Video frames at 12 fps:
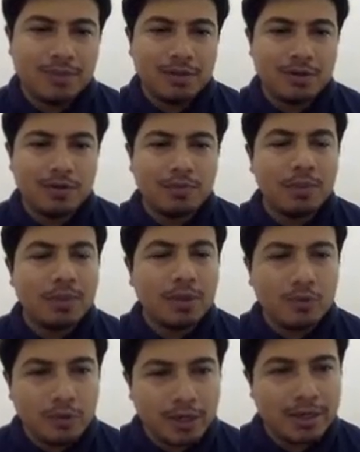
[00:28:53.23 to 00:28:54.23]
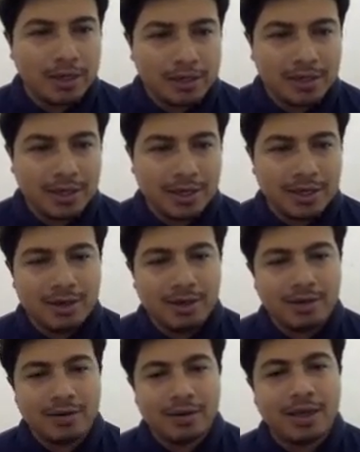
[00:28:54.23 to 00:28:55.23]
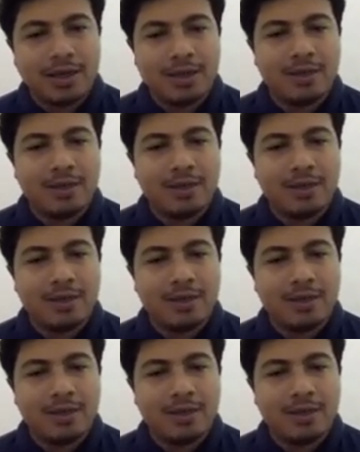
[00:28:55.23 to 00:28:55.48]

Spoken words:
So people would understand that